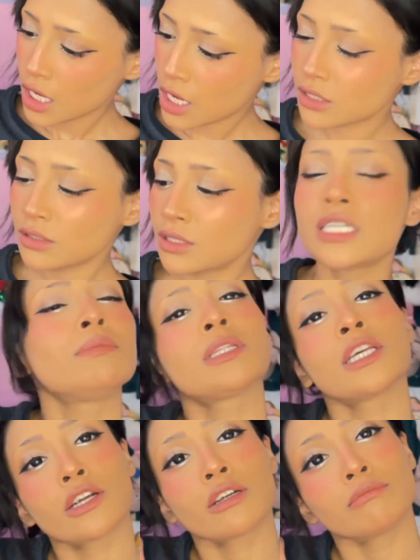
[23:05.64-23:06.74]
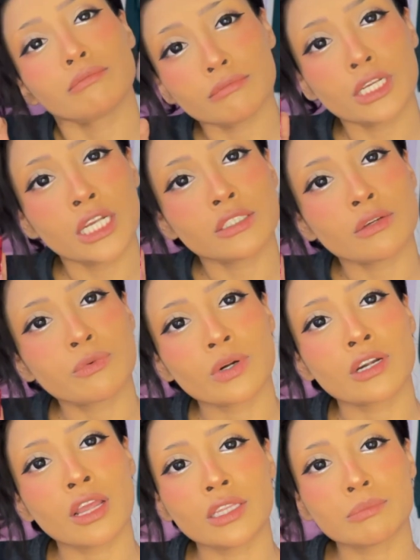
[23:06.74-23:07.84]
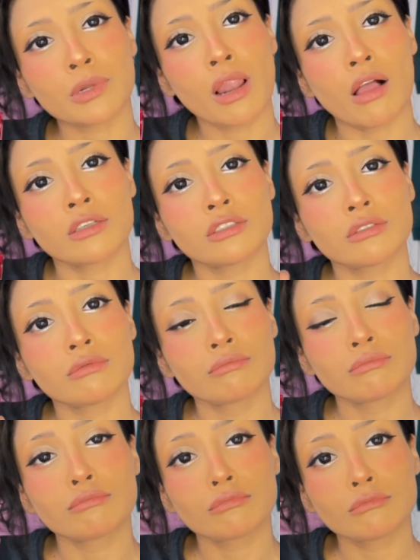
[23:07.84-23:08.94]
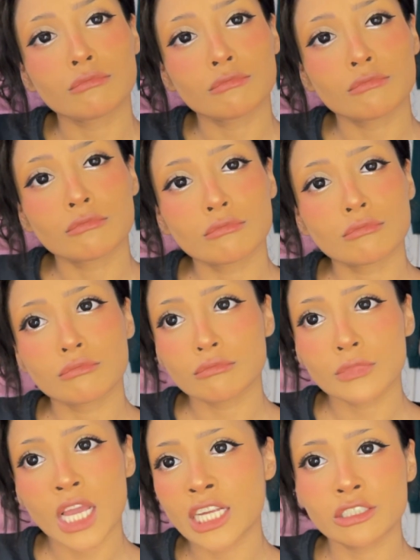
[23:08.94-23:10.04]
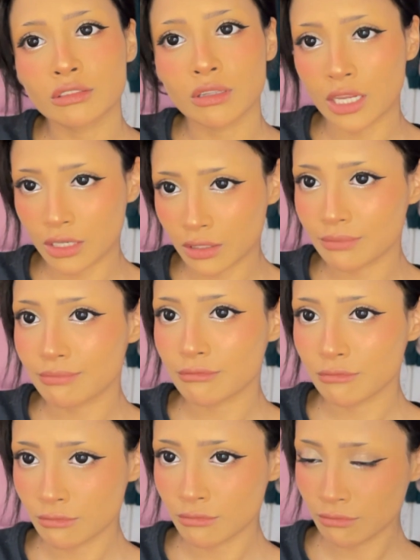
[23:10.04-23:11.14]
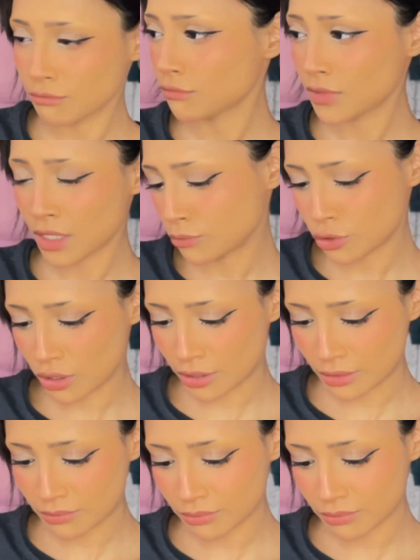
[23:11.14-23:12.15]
Cuddle Team Leader. It's a Fortnite lip gloss. I just like it. I'm sorry.